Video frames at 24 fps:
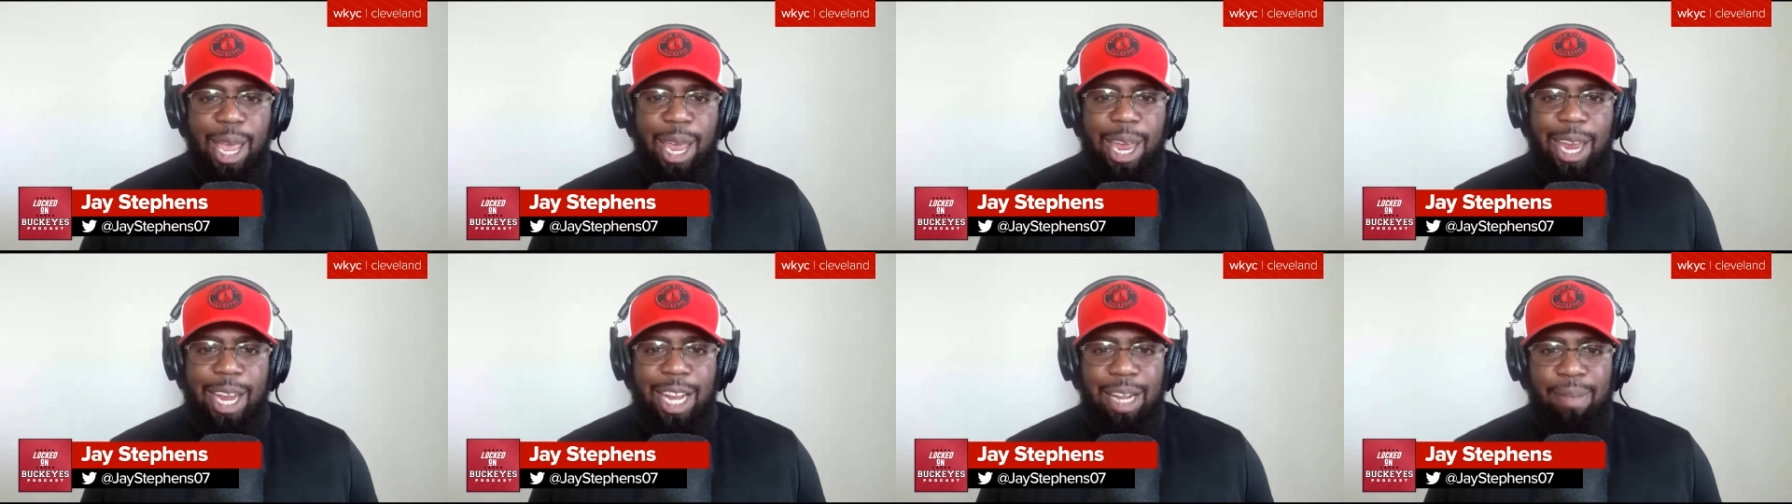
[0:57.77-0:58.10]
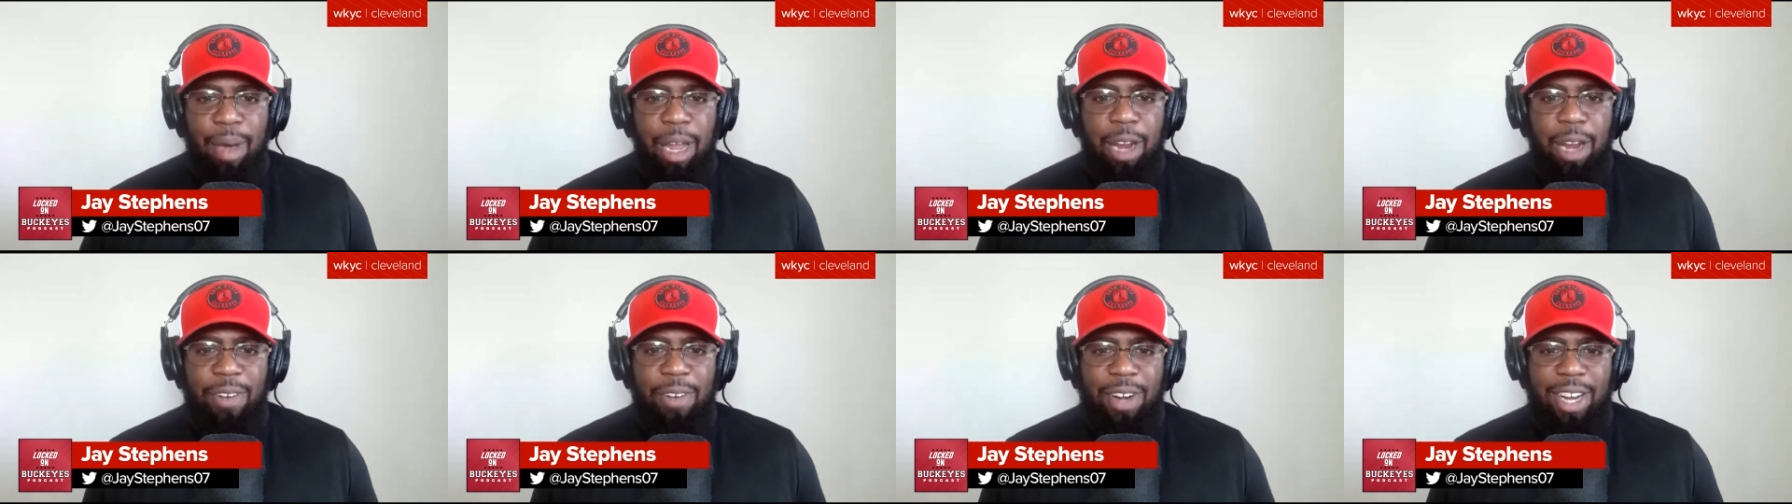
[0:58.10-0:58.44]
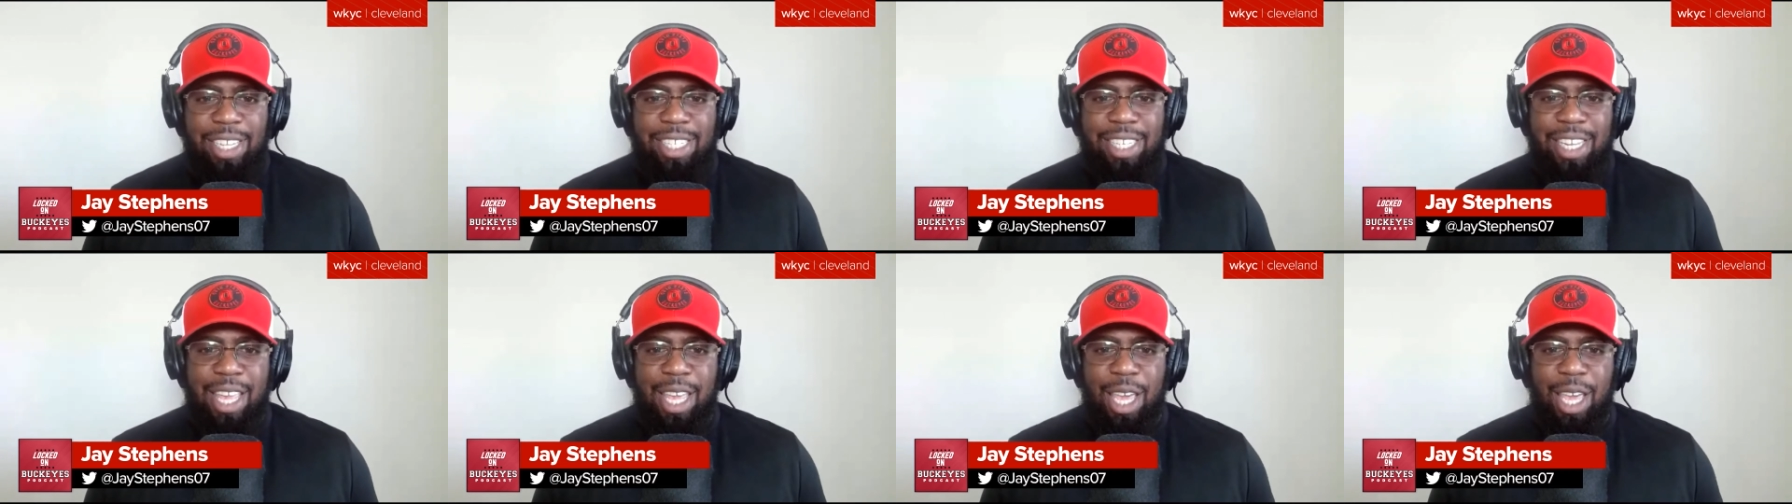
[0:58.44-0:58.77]
And no matter if you're
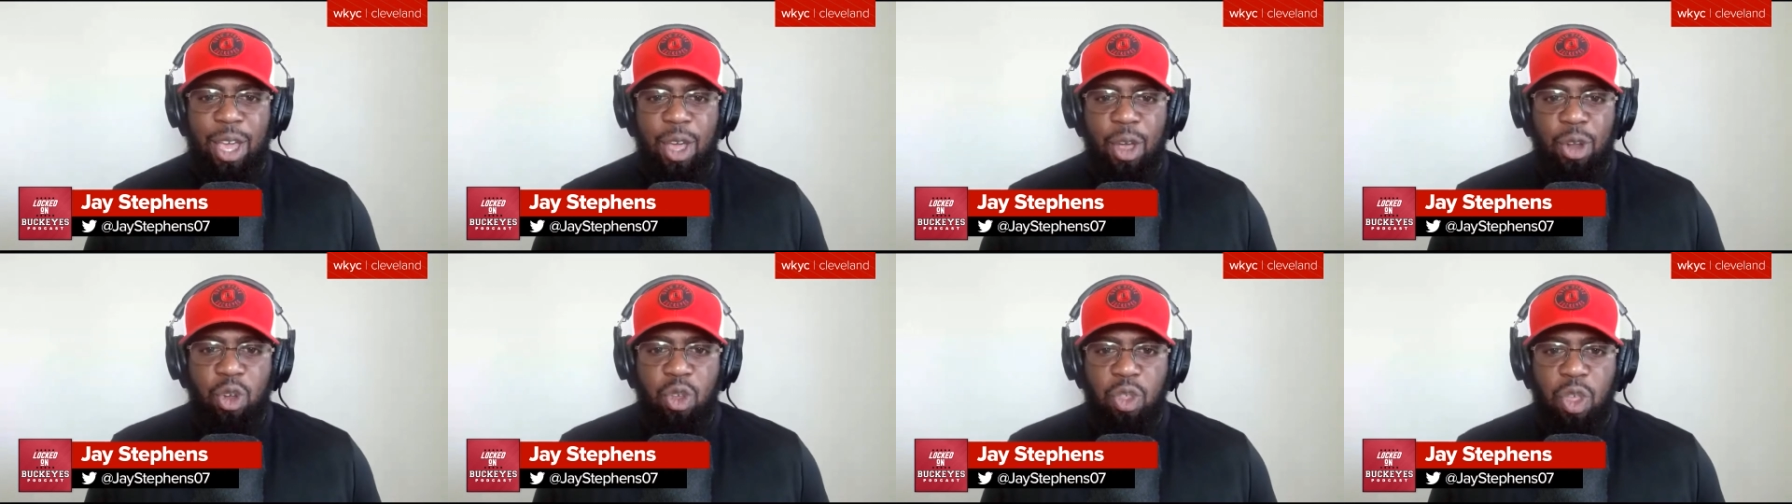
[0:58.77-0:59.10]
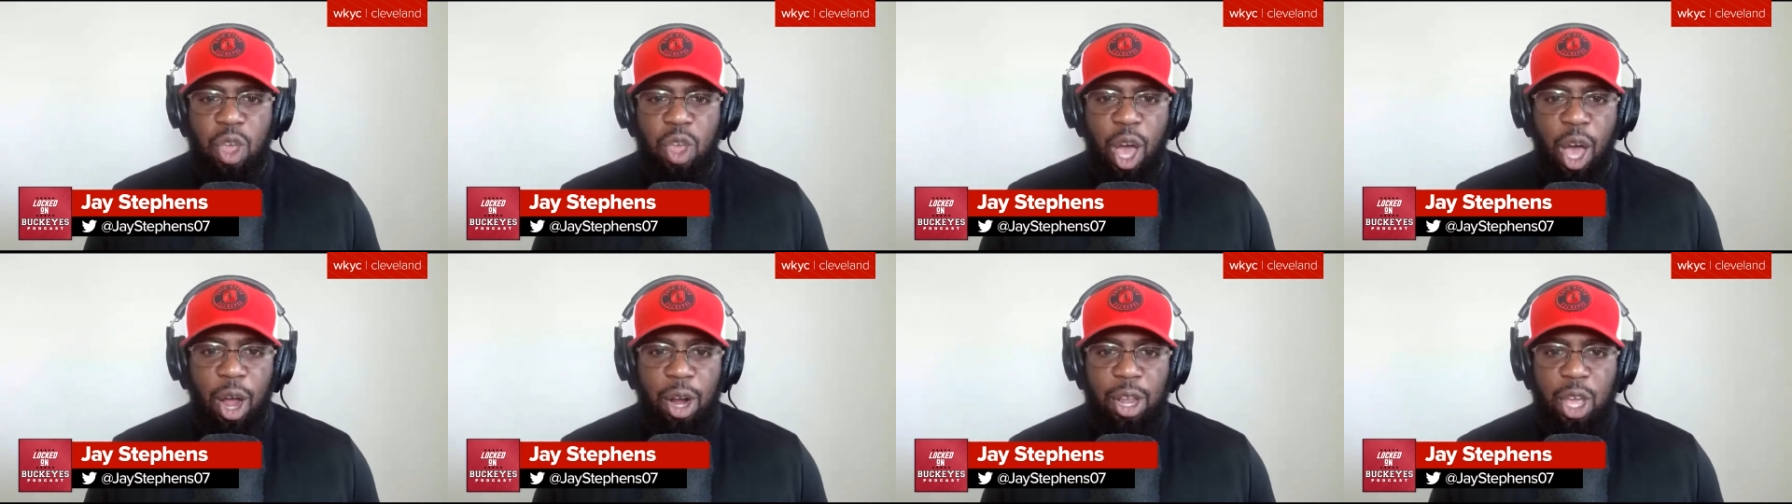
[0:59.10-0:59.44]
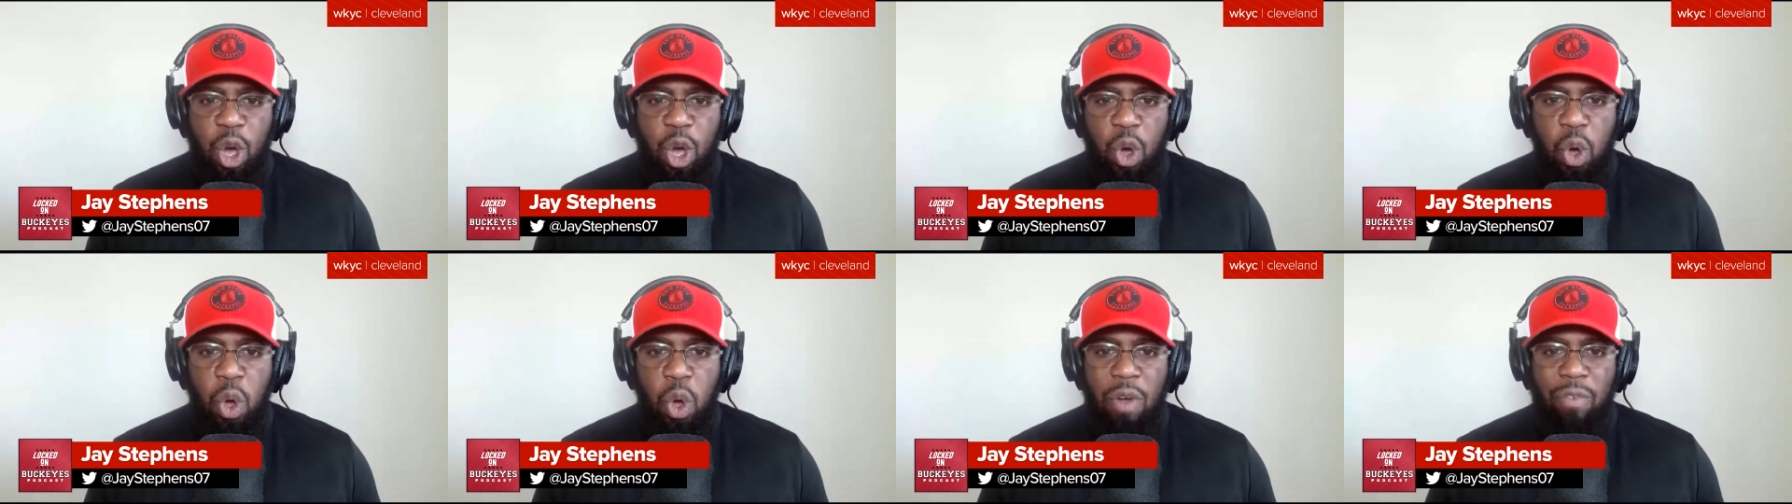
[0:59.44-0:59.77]
listening to the
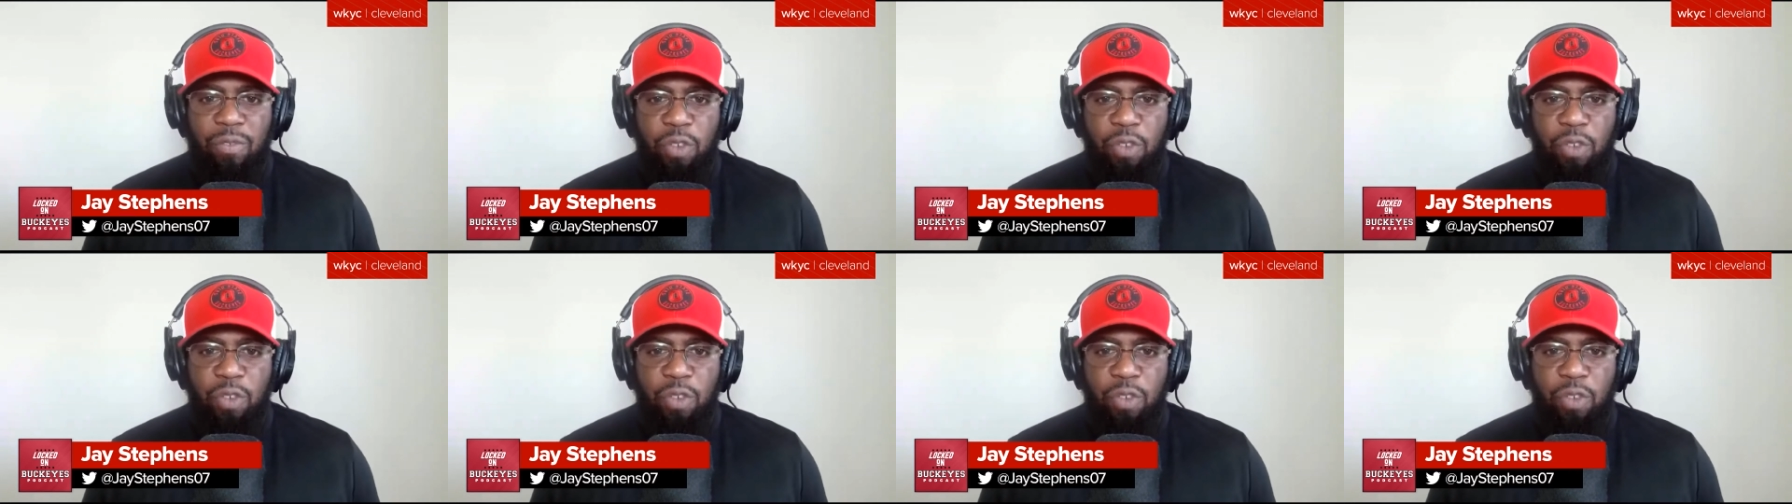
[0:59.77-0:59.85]
audio